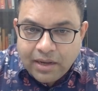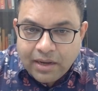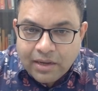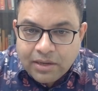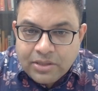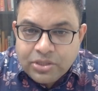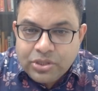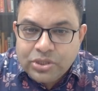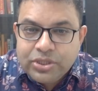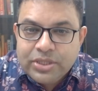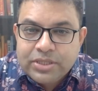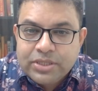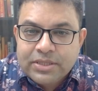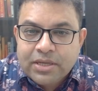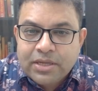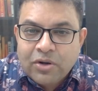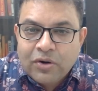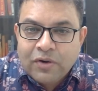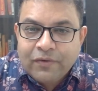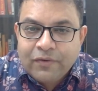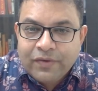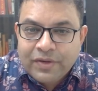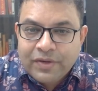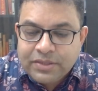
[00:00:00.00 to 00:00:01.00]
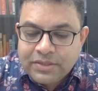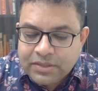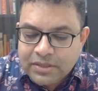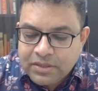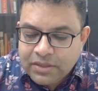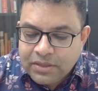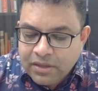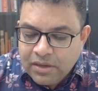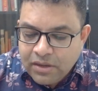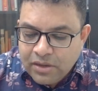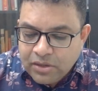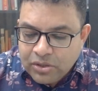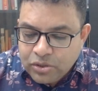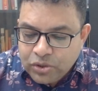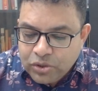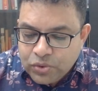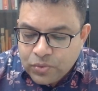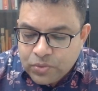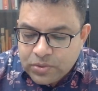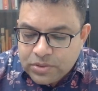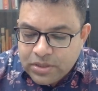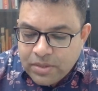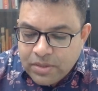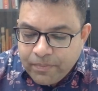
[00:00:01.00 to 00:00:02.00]
urges all of us,
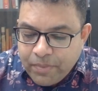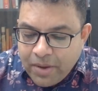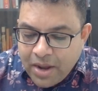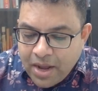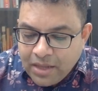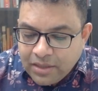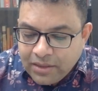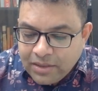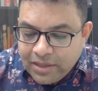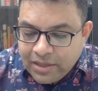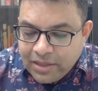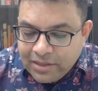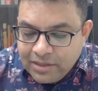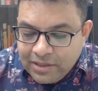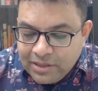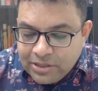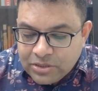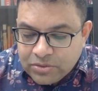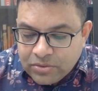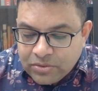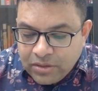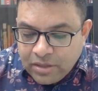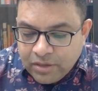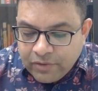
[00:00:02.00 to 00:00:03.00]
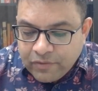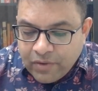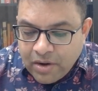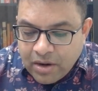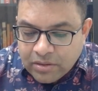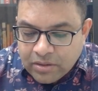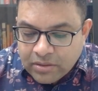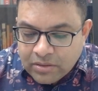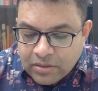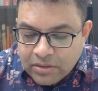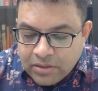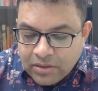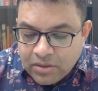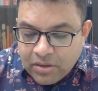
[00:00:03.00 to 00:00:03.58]
choose the path that leads to nirvana.